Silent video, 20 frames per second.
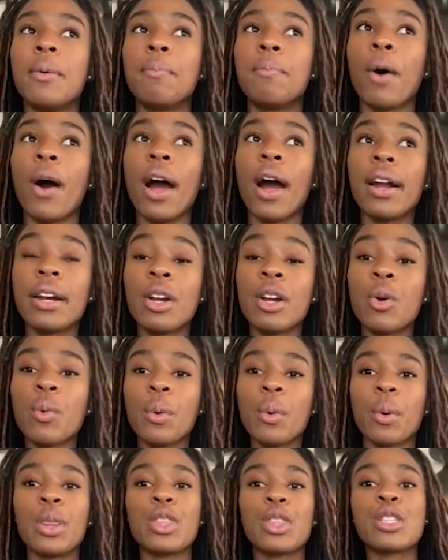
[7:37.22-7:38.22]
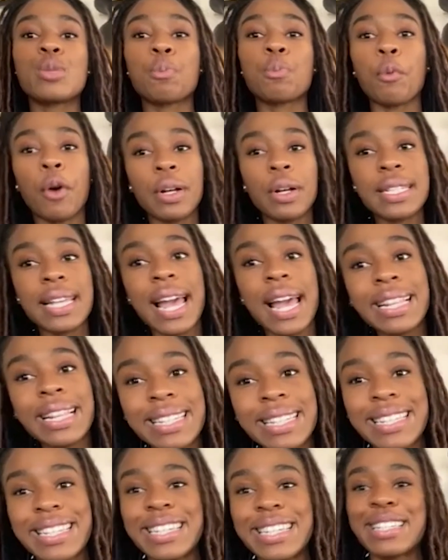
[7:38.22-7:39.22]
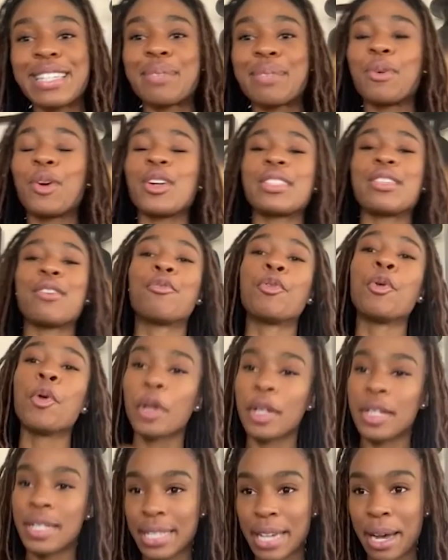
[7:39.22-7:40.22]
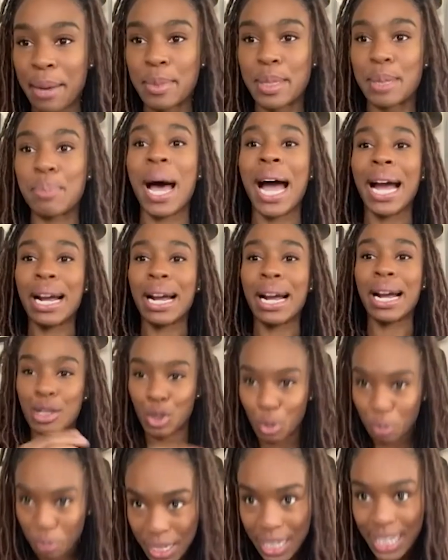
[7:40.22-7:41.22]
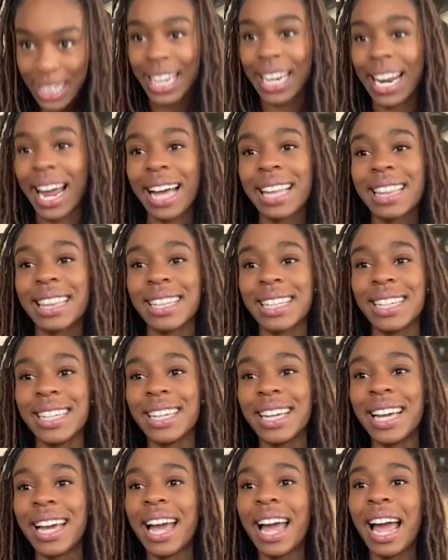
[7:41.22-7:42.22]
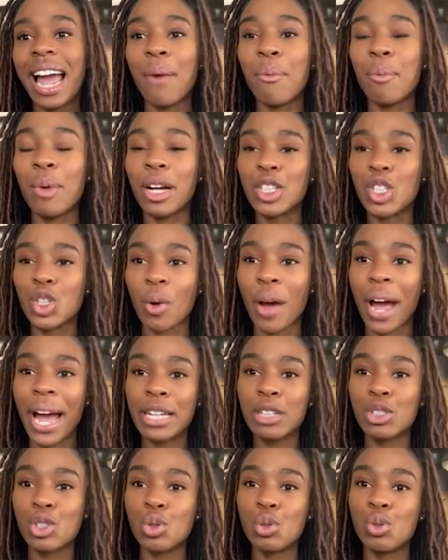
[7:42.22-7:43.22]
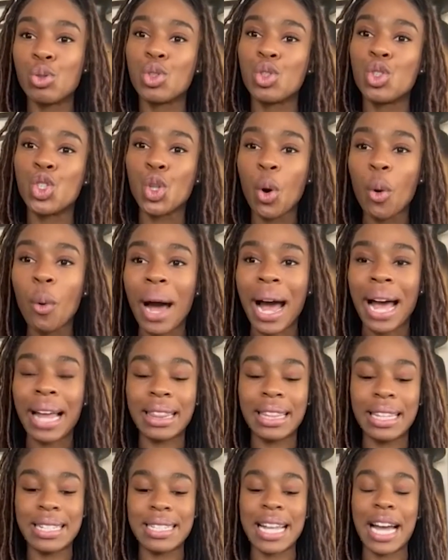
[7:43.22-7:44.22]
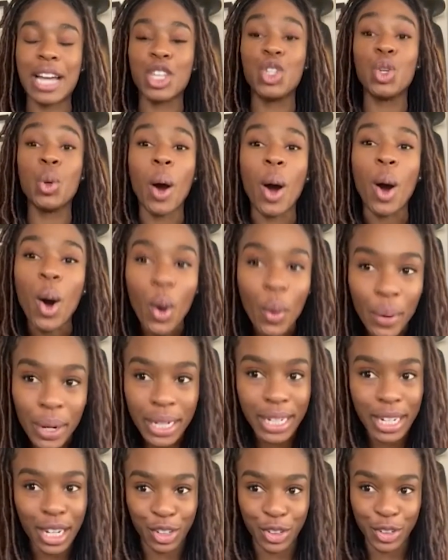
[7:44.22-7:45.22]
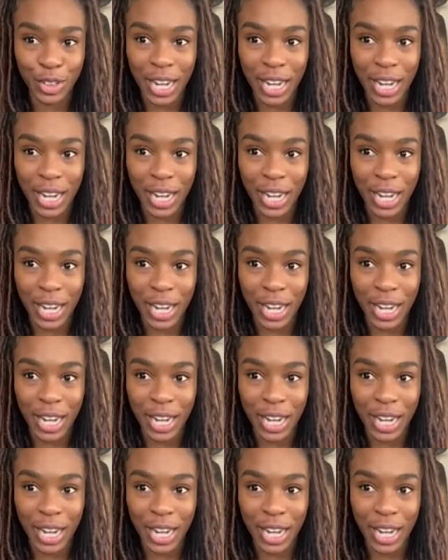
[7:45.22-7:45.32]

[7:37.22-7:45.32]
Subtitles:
partnering with sports entities is because the focus comes back to being an athlete. And we're trying to show athletes that you are already a good